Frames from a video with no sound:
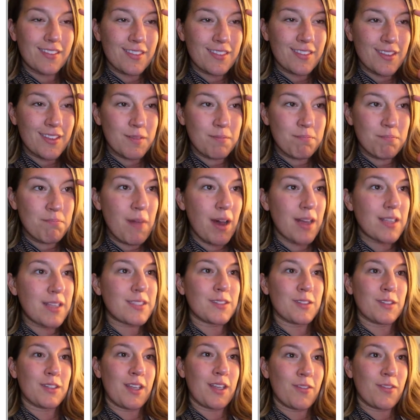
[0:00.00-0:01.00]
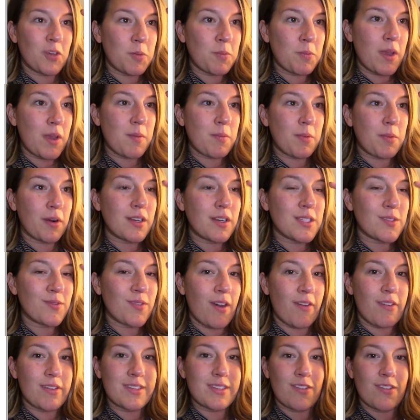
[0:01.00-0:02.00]
the muscle of your paper is
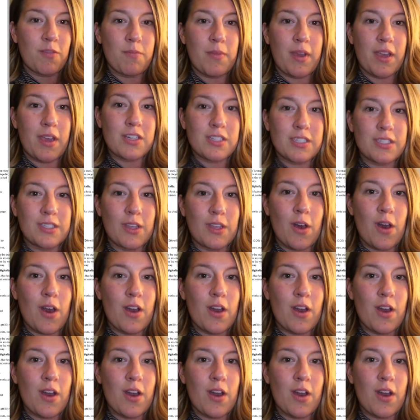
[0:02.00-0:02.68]
5 to 7 pages